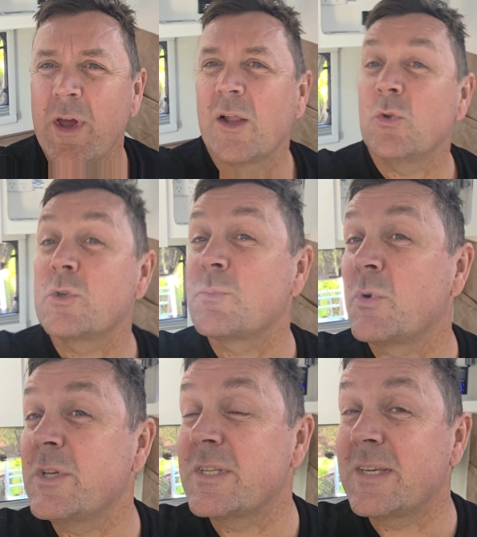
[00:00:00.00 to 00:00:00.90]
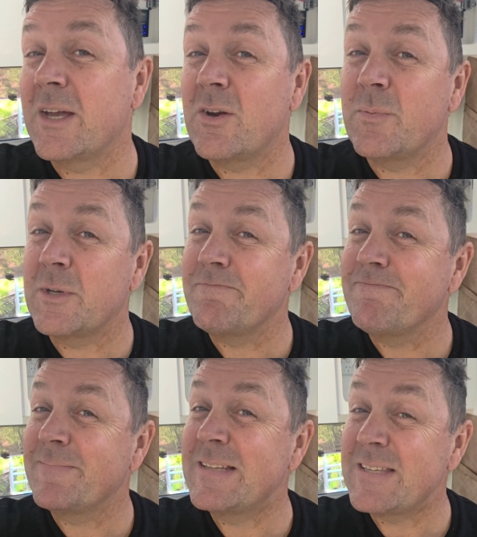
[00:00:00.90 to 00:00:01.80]
that looks pretty scary, but
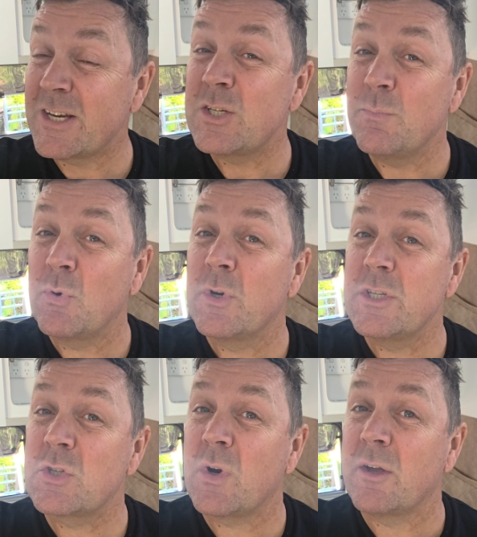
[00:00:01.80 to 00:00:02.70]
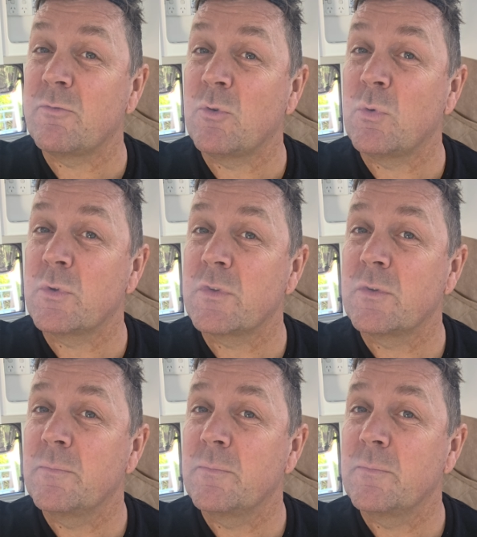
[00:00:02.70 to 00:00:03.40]
it's actually pretty straightforward.